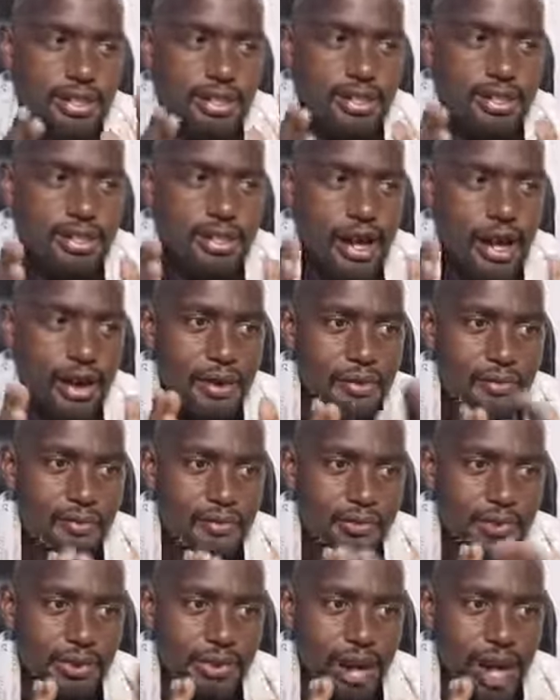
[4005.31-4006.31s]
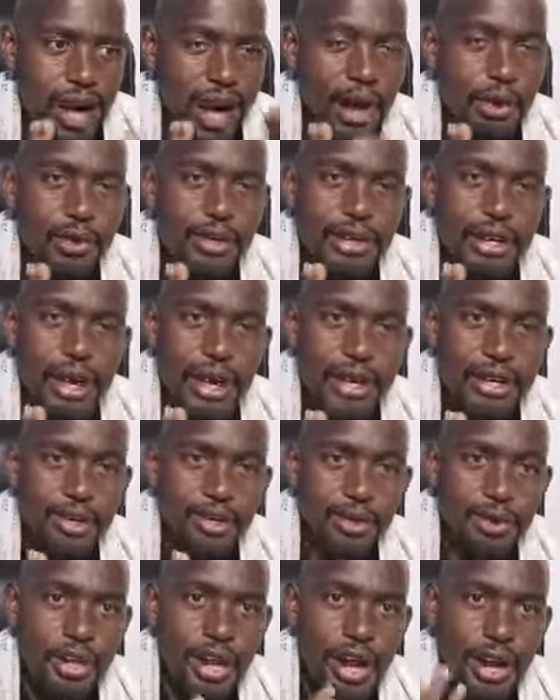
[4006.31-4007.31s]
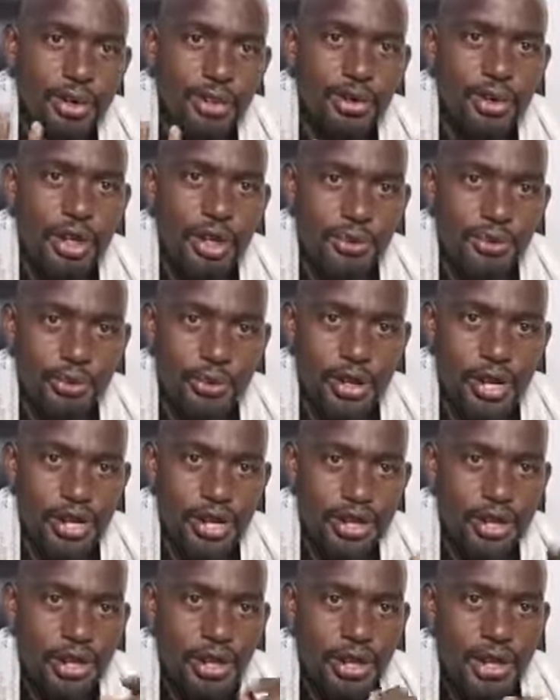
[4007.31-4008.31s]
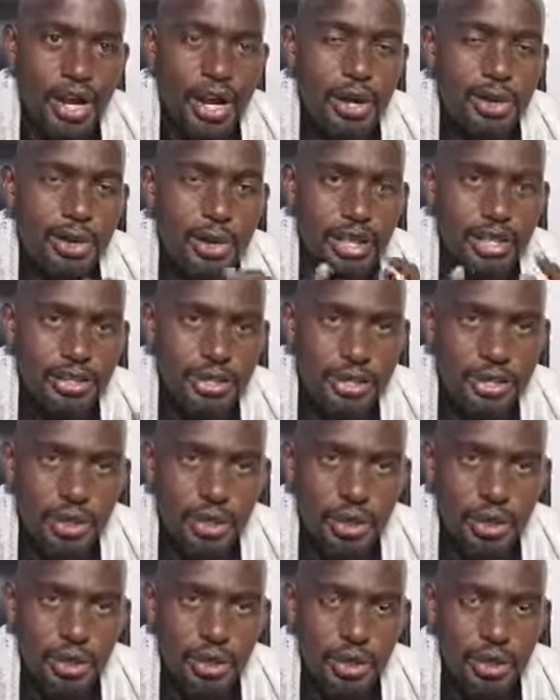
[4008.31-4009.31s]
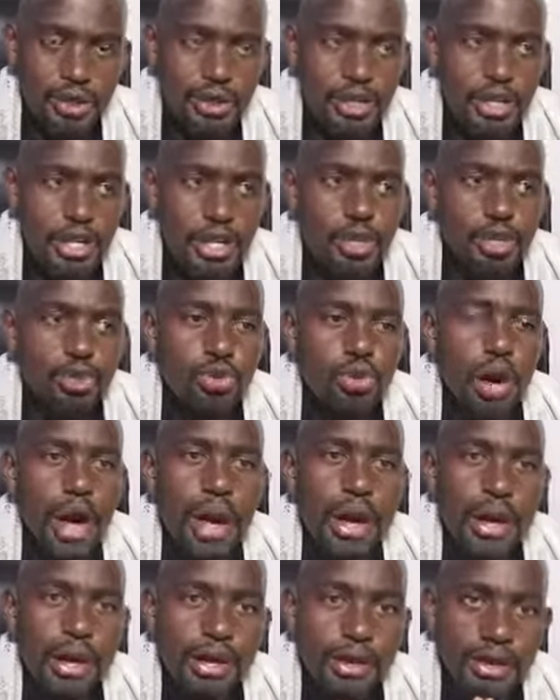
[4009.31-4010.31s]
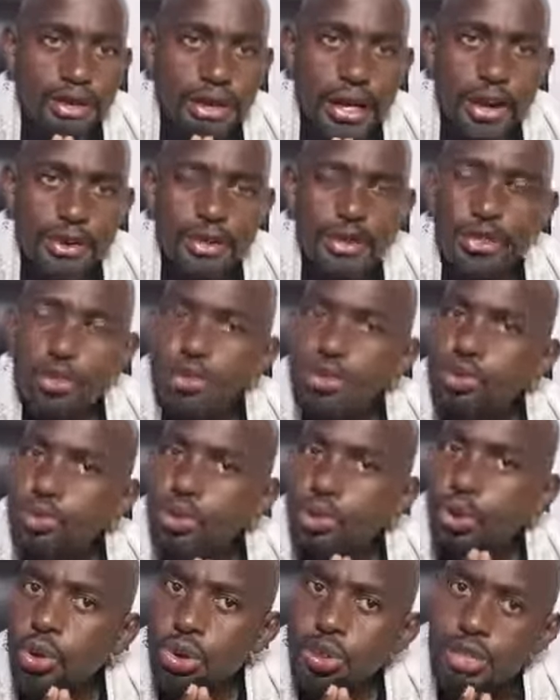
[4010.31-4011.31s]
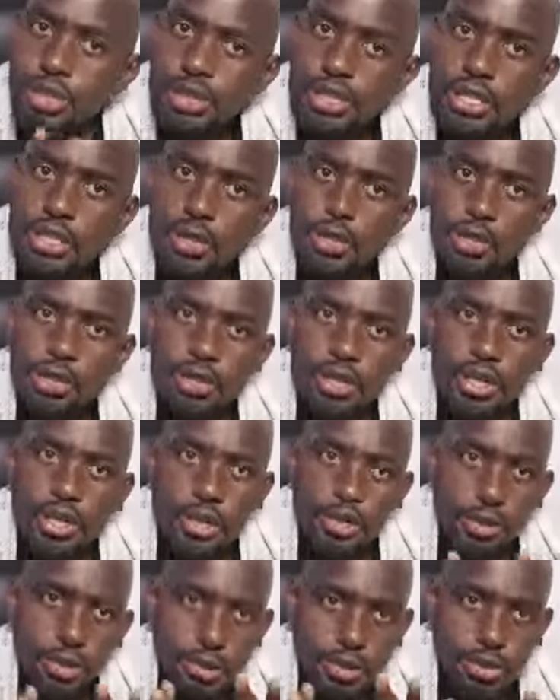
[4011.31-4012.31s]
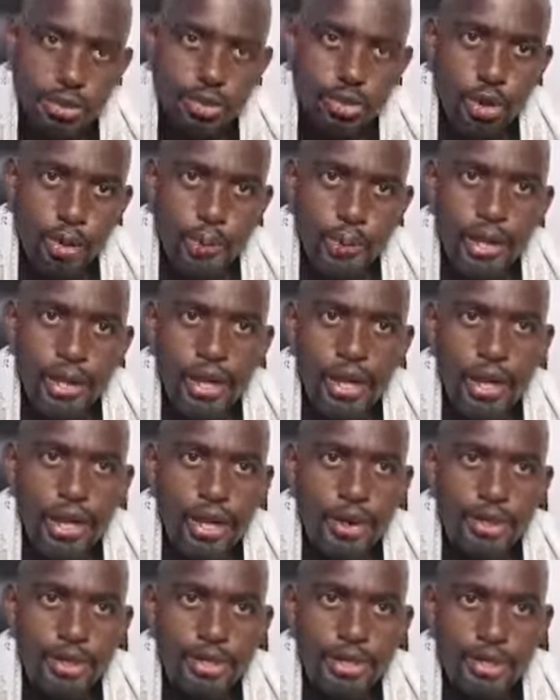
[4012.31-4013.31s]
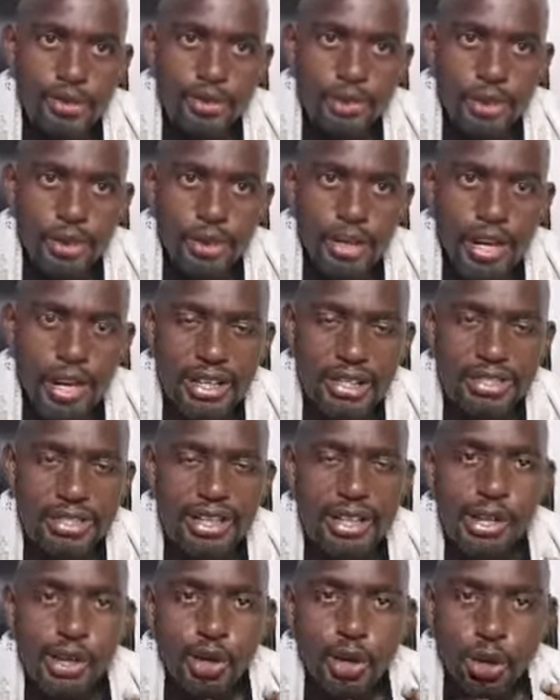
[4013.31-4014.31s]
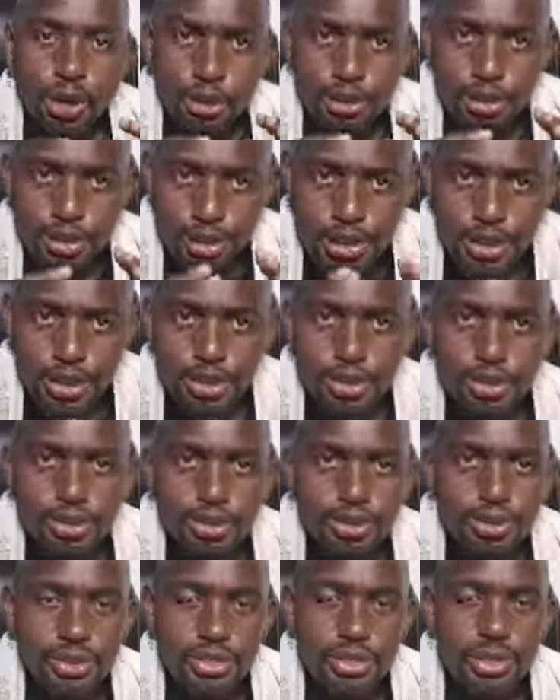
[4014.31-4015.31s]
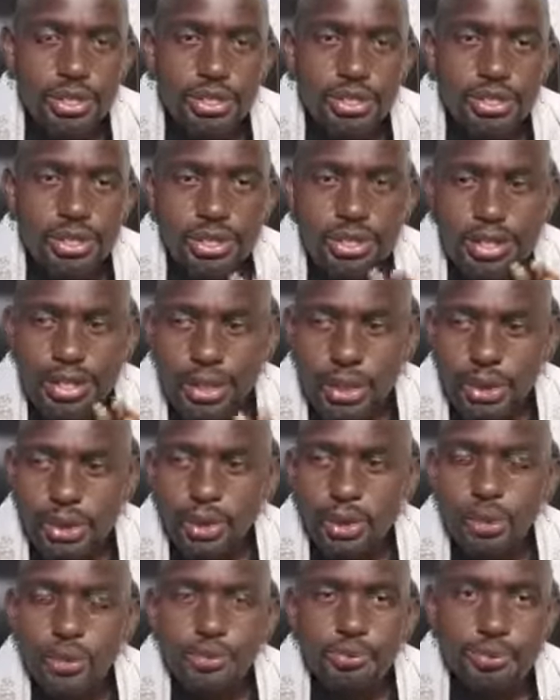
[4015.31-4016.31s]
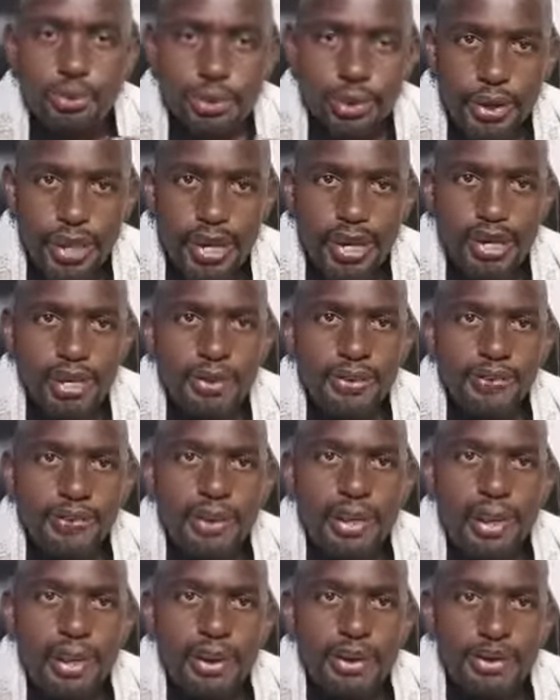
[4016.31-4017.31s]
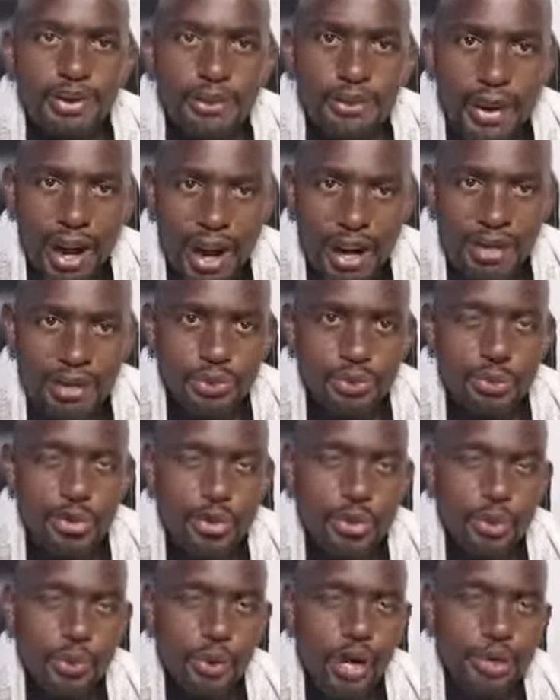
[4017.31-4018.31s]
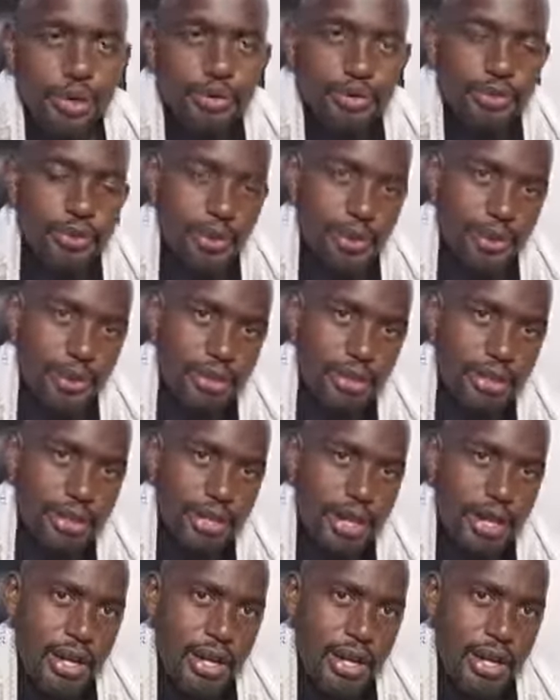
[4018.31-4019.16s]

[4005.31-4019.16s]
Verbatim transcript: some outline on how you can pray, how you can seek God. So I encourage you to continue. Don't stop here on this broadcast. Continue. Seek God. Pray. Run with the word of God.